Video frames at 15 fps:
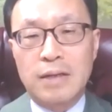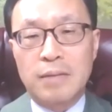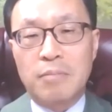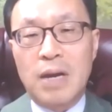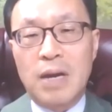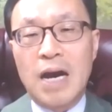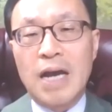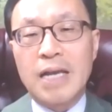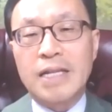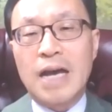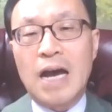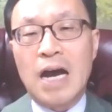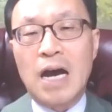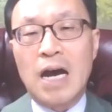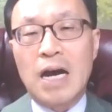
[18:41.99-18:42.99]
mine
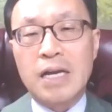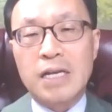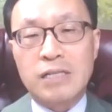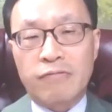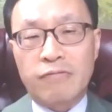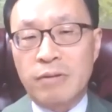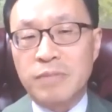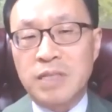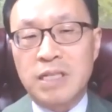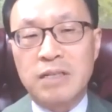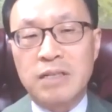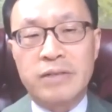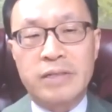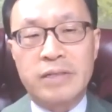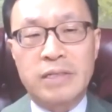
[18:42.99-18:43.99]
eyes from
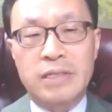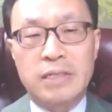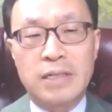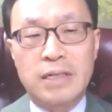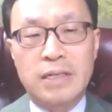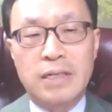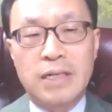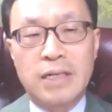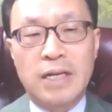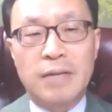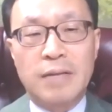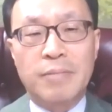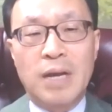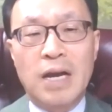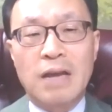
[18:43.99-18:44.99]
tears,
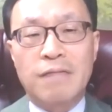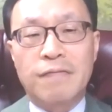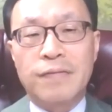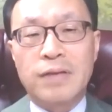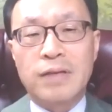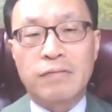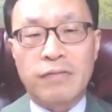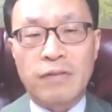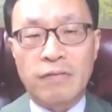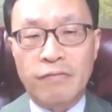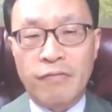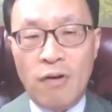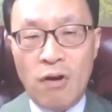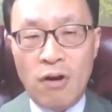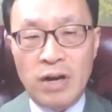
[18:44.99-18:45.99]
and my feet from
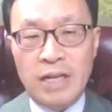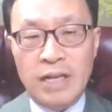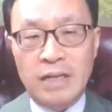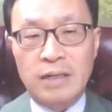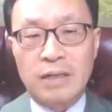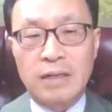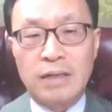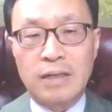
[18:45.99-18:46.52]
falling.